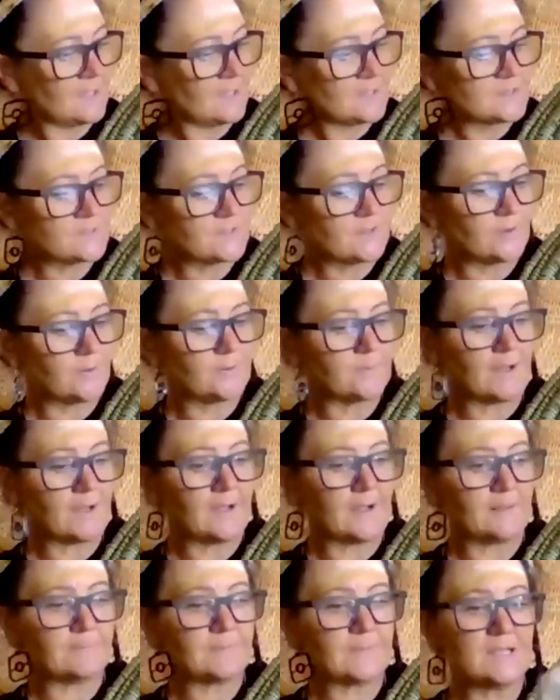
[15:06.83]
So
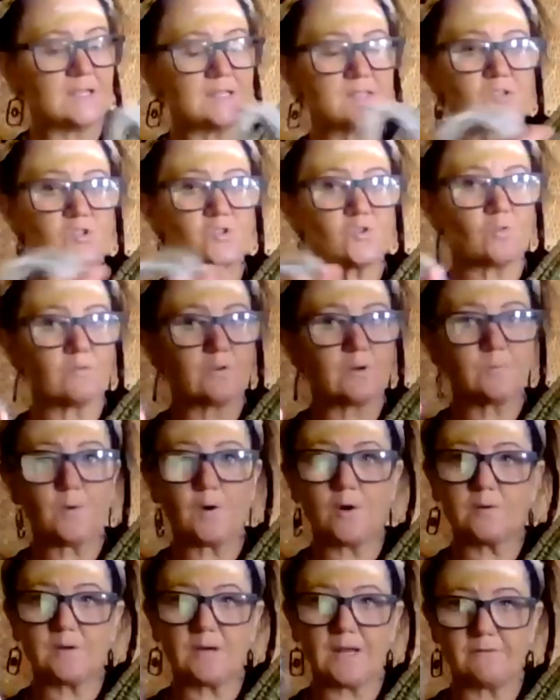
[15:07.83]
um, his story
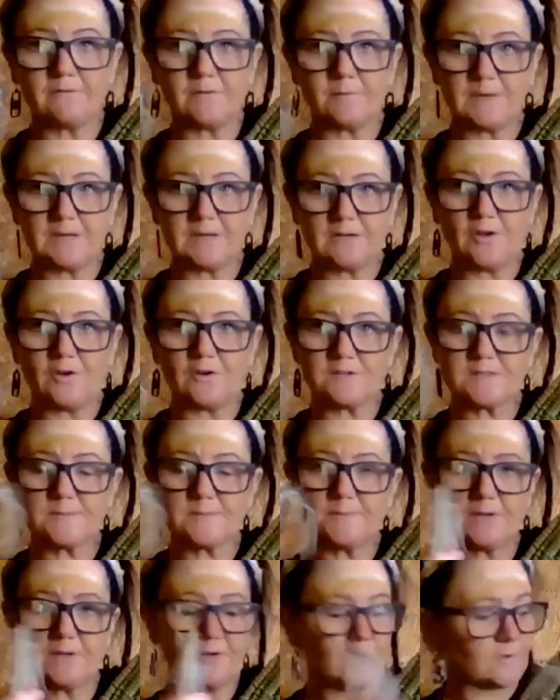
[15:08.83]
won't ever be lost
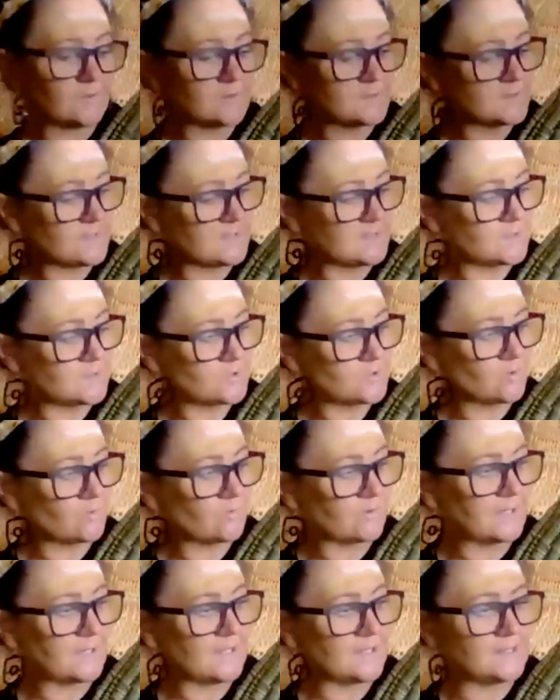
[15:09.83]
because his
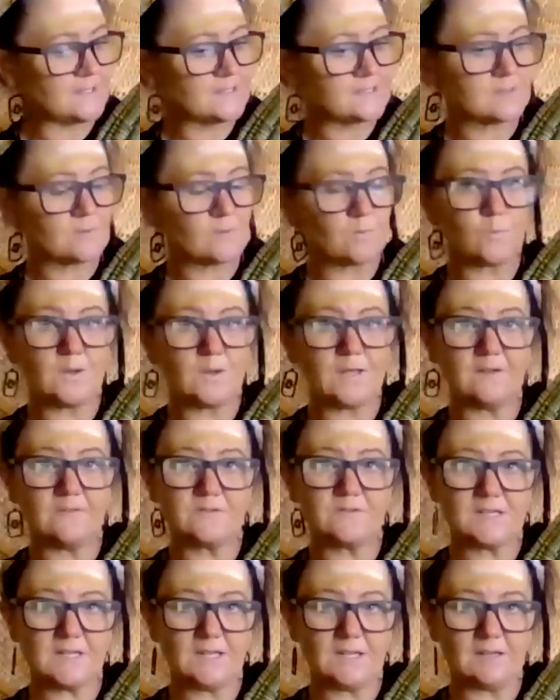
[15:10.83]
story is
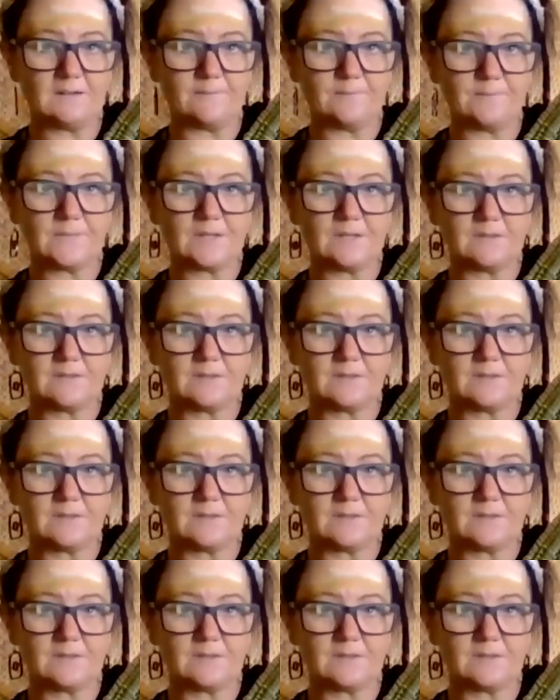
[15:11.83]
weaved in